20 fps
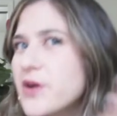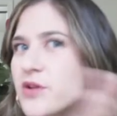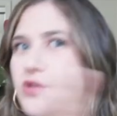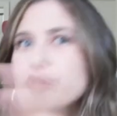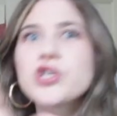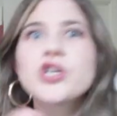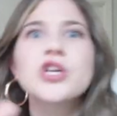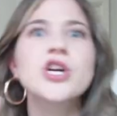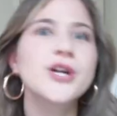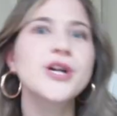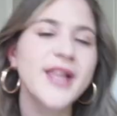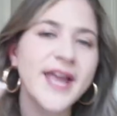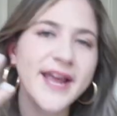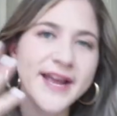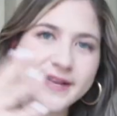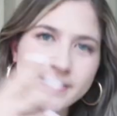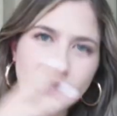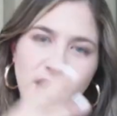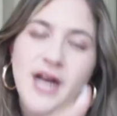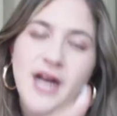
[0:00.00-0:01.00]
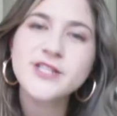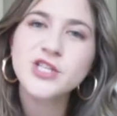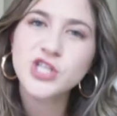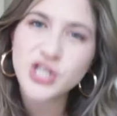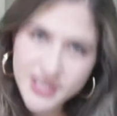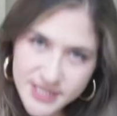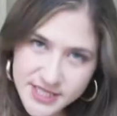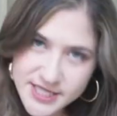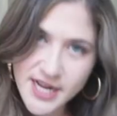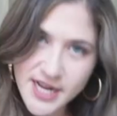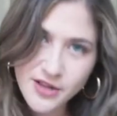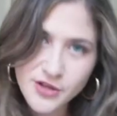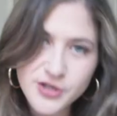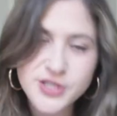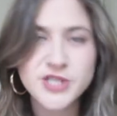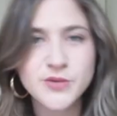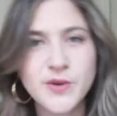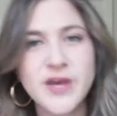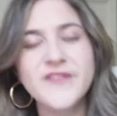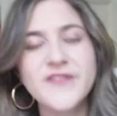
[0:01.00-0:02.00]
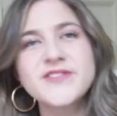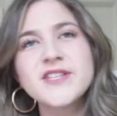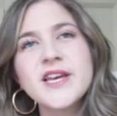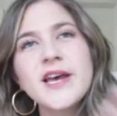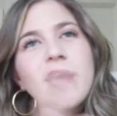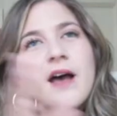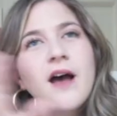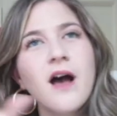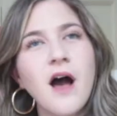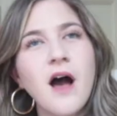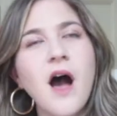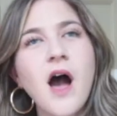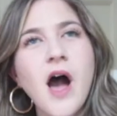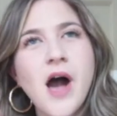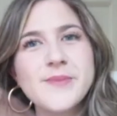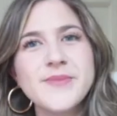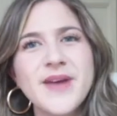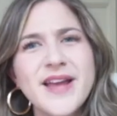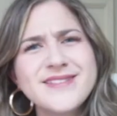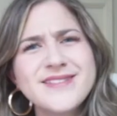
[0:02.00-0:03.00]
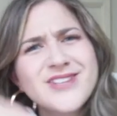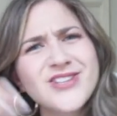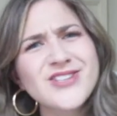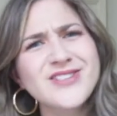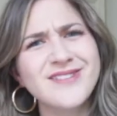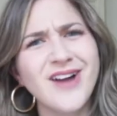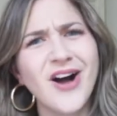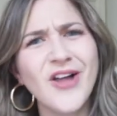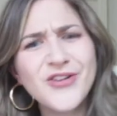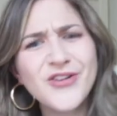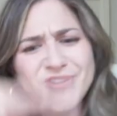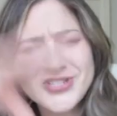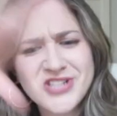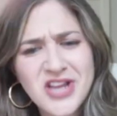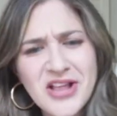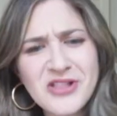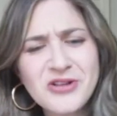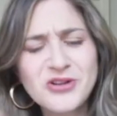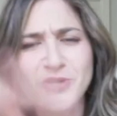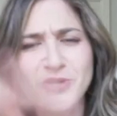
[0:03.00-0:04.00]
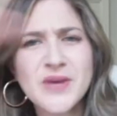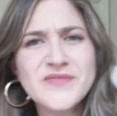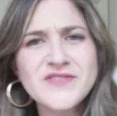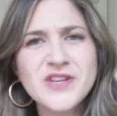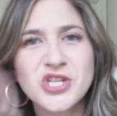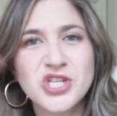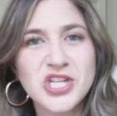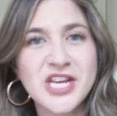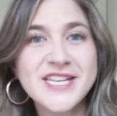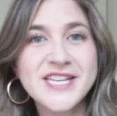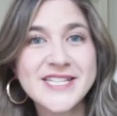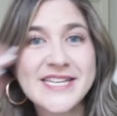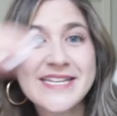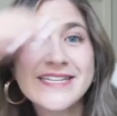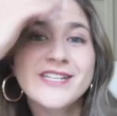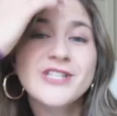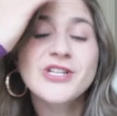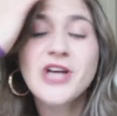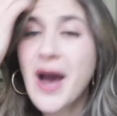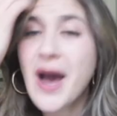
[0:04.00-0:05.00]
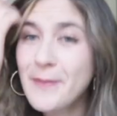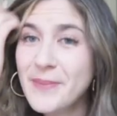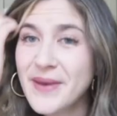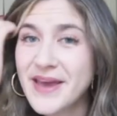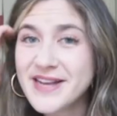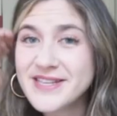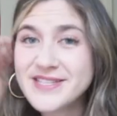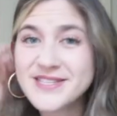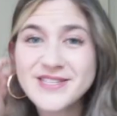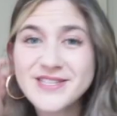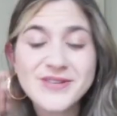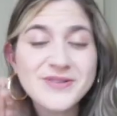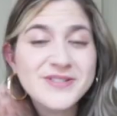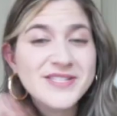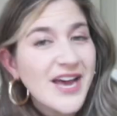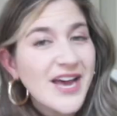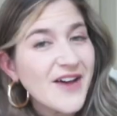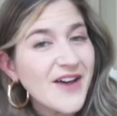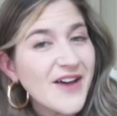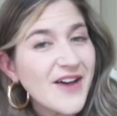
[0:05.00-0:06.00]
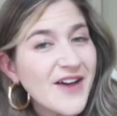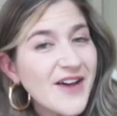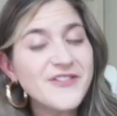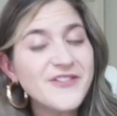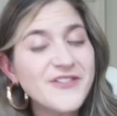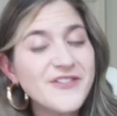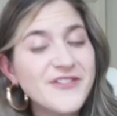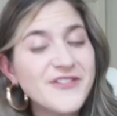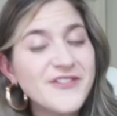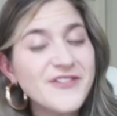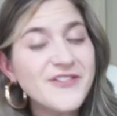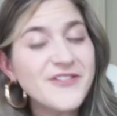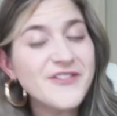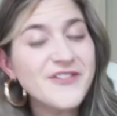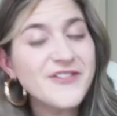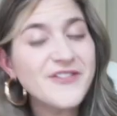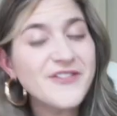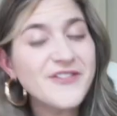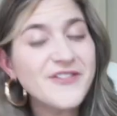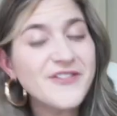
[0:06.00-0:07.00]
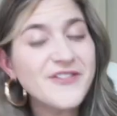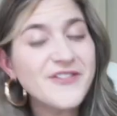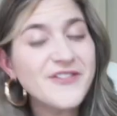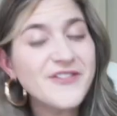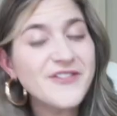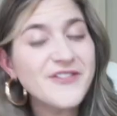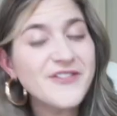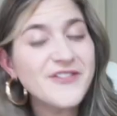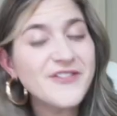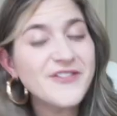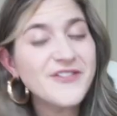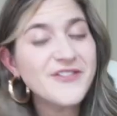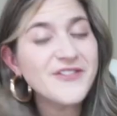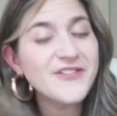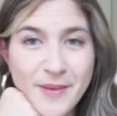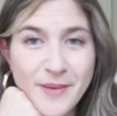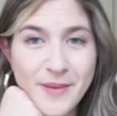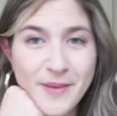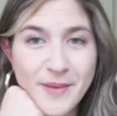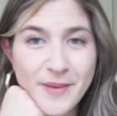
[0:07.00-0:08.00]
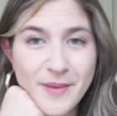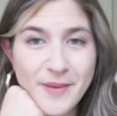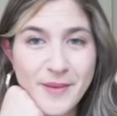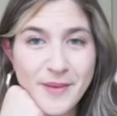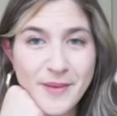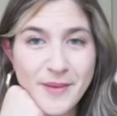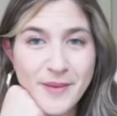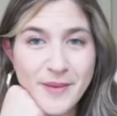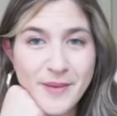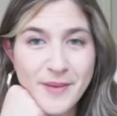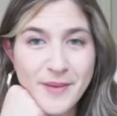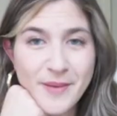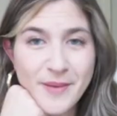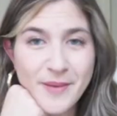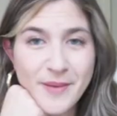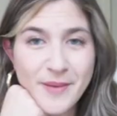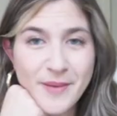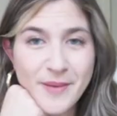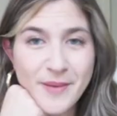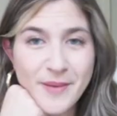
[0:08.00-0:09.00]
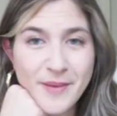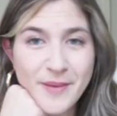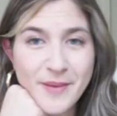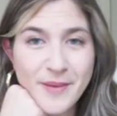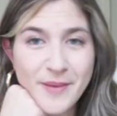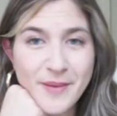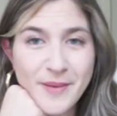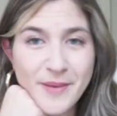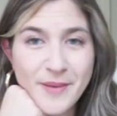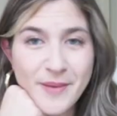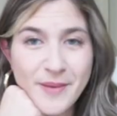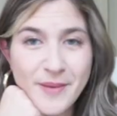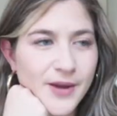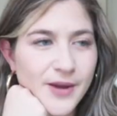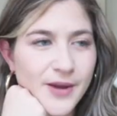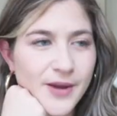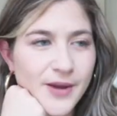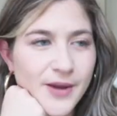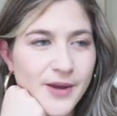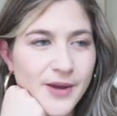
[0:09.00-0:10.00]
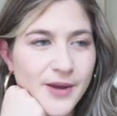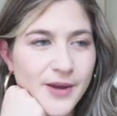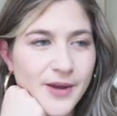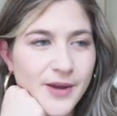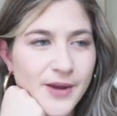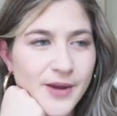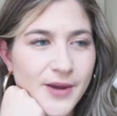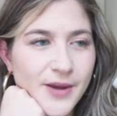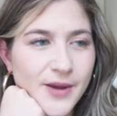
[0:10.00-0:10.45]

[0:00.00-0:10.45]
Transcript: culture, like not just Taylor Swift, and just other Taylor Swift adjacent topics. So definitely let me know. Comment on my YouTube channel, like,